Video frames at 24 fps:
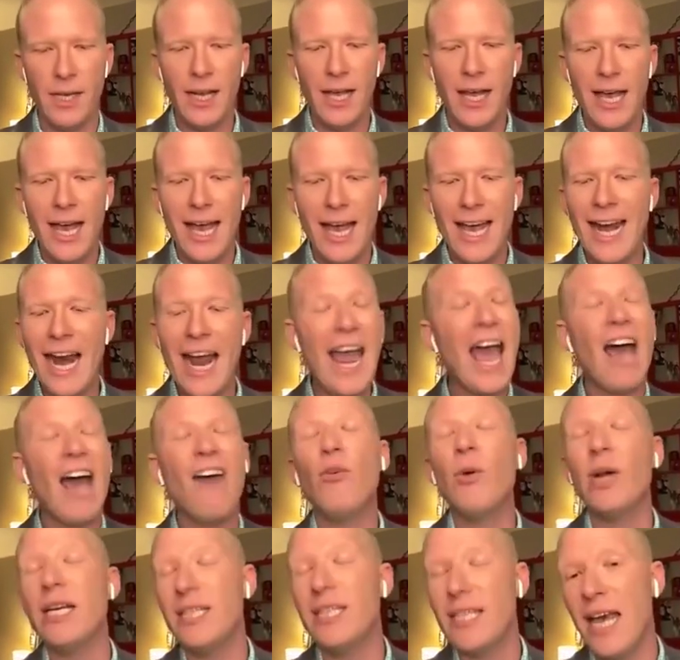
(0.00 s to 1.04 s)
And I have
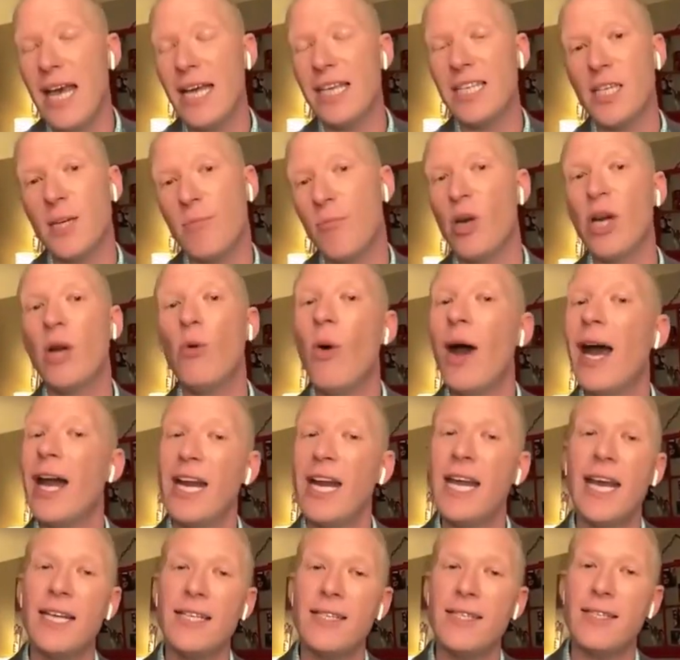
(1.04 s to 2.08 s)
what it takes to bring
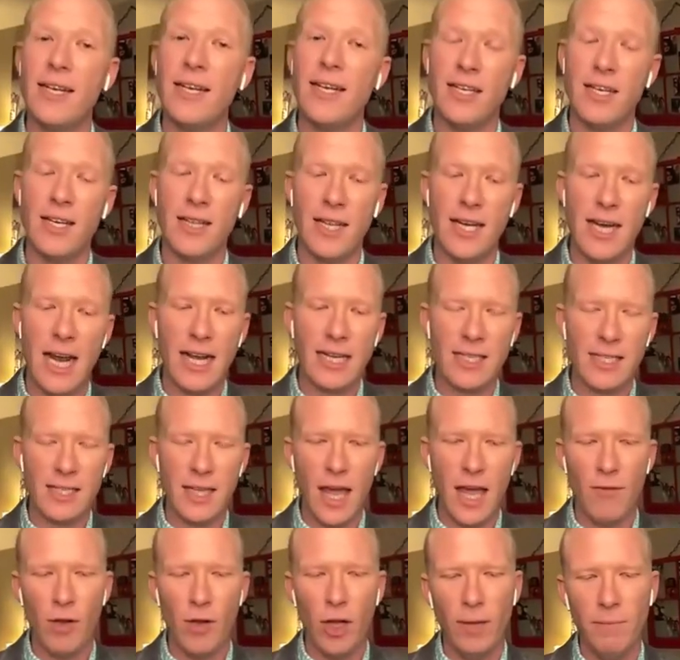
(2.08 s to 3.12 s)
YDSC to the next
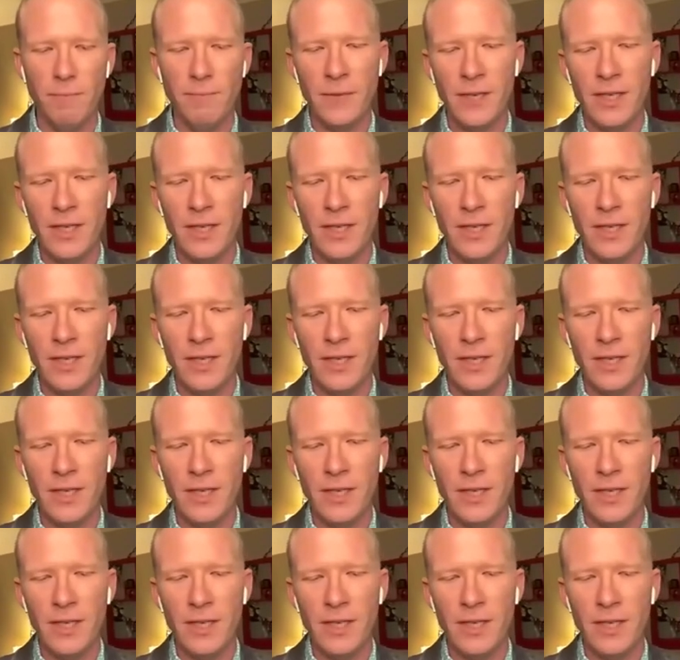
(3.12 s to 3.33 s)
level.